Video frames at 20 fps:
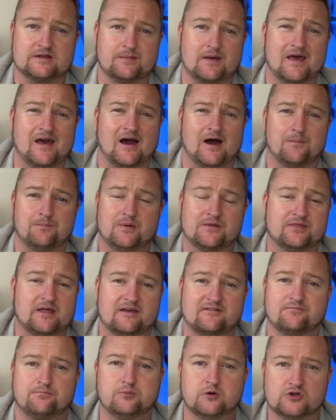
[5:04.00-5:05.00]
out, but
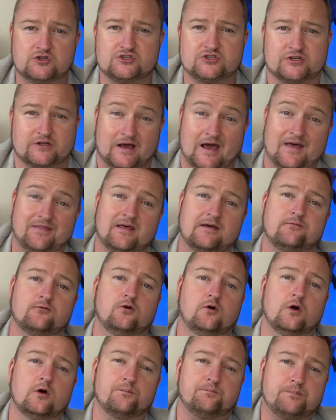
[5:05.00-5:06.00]
they've butchered it and
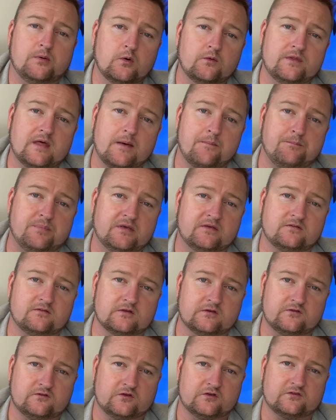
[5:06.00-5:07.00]
they've built their
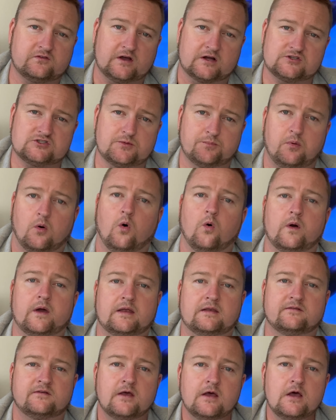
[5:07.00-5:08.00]
business to such a
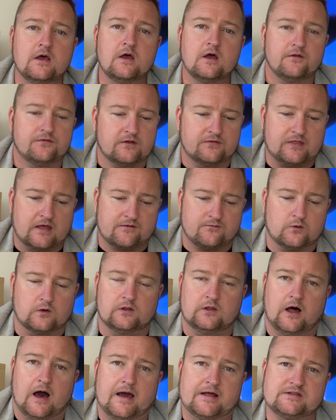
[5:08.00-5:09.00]
point that they've
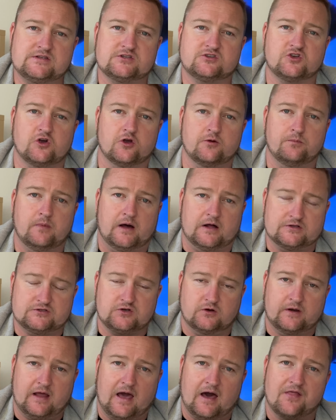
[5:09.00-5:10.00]
relied so much
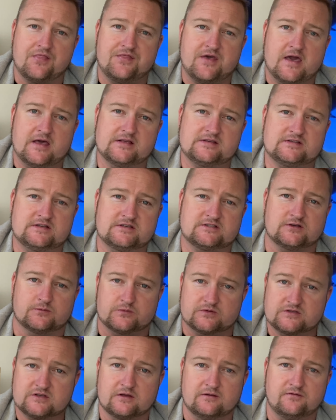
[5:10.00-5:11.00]
on how their system
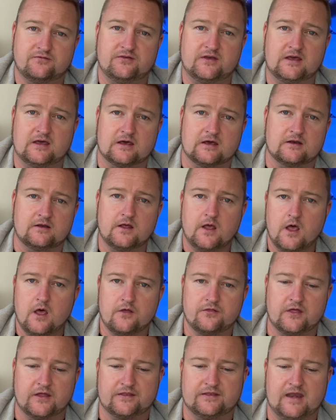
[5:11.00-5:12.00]
was configured
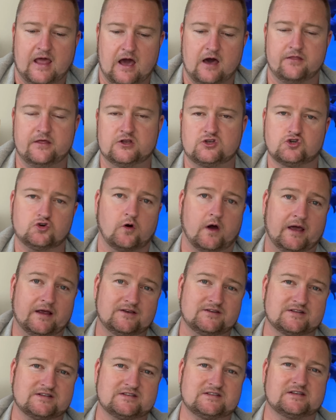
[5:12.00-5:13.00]
that now they're trying
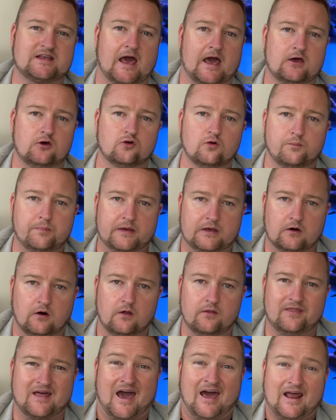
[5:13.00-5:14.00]
to scale
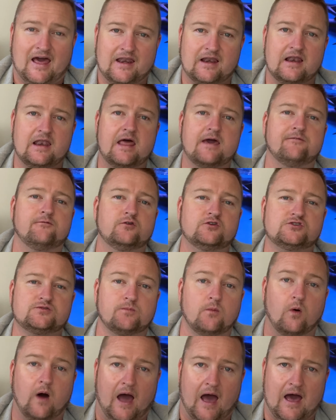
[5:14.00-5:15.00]
beyond that and leverage
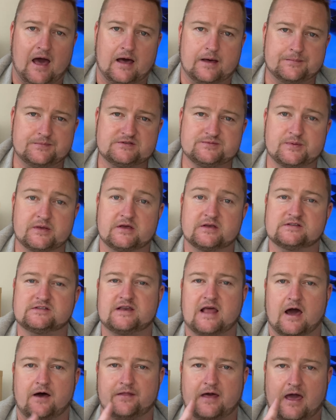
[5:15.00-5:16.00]
more apps because
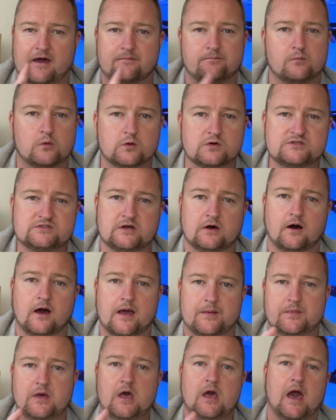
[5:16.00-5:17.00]
now they have more
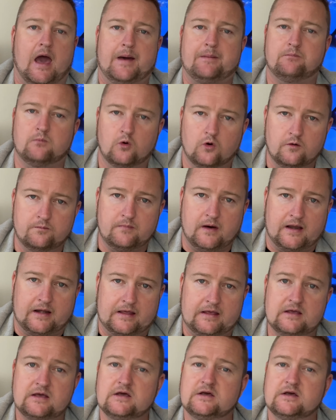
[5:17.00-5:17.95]
time and more money